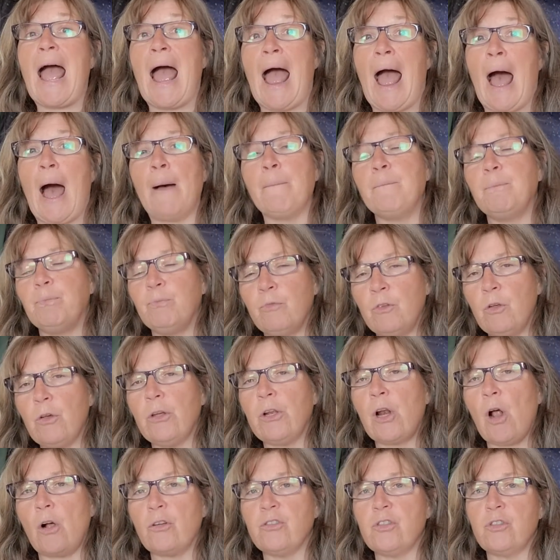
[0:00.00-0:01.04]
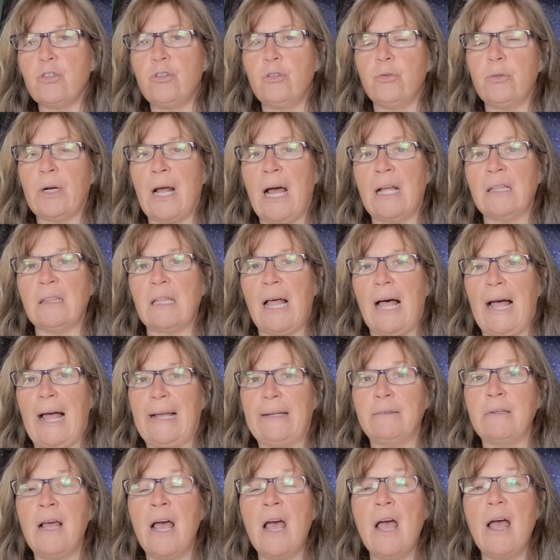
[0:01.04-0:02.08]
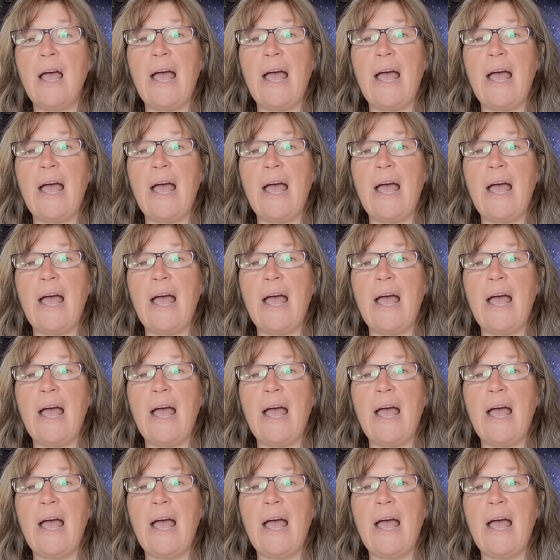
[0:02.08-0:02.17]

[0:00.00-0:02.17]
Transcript: app. You can also do it online.